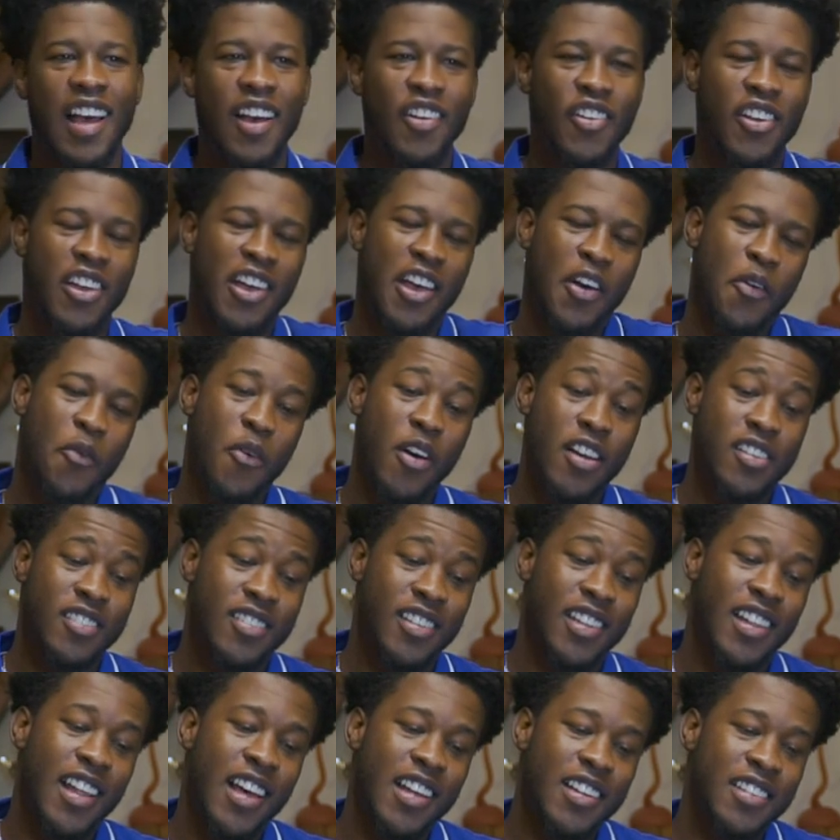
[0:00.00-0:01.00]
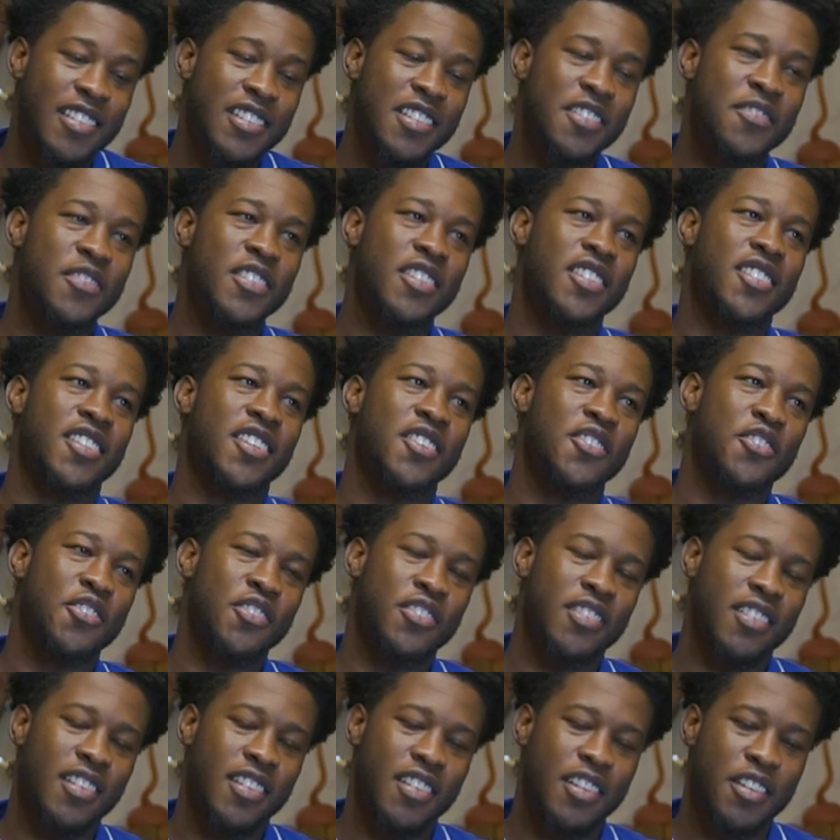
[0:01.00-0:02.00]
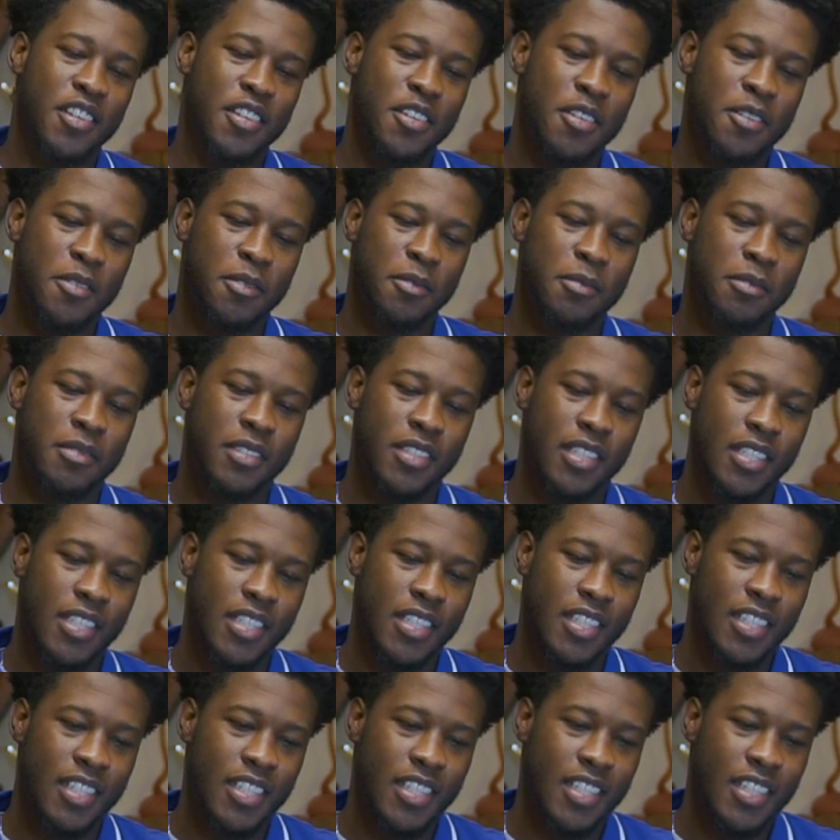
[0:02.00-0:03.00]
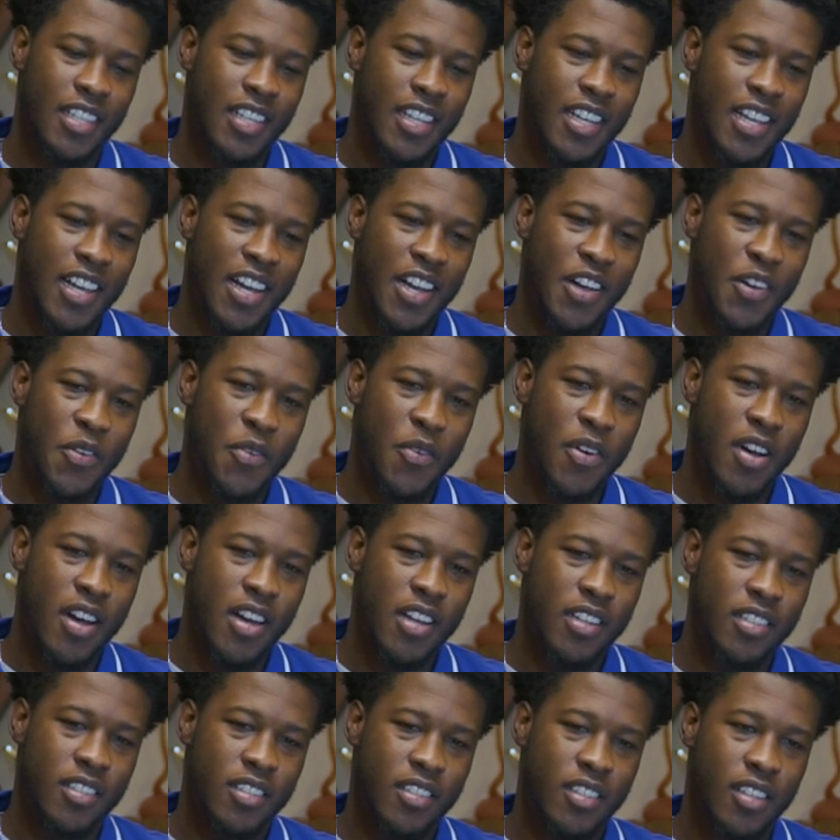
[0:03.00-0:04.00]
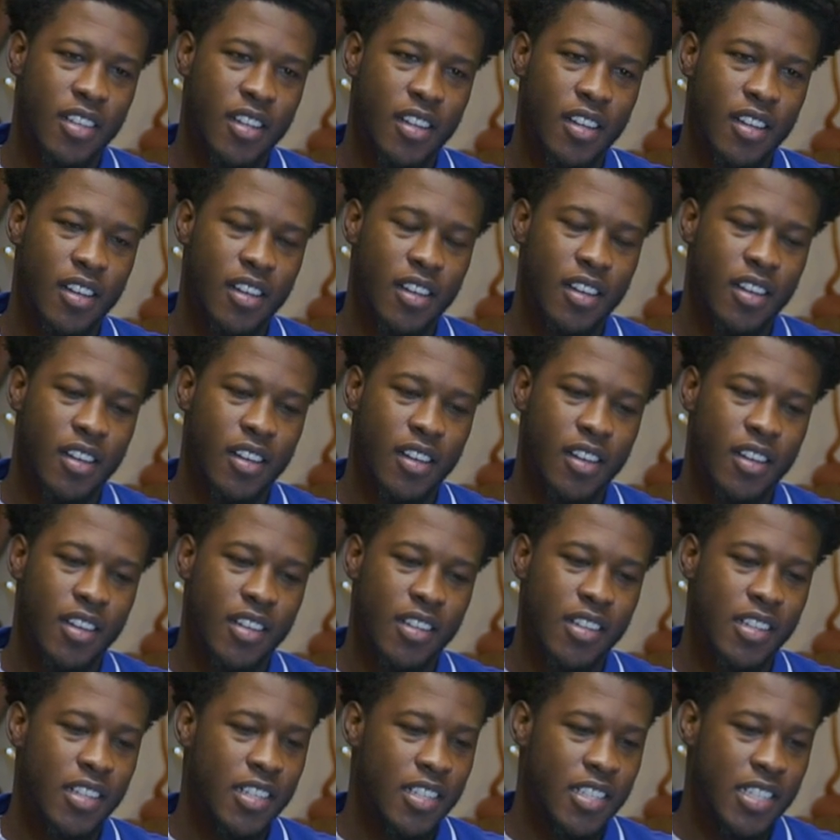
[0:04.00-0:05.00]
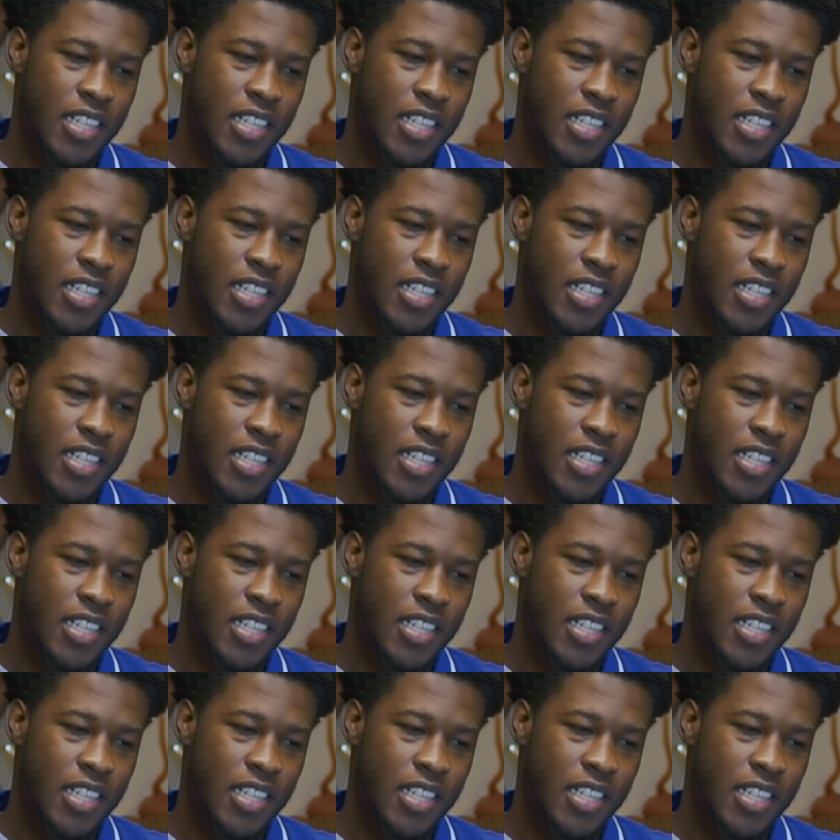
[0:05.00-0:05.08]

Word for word: Okay, I watched a lot of TV shows. Um, I watched uh, The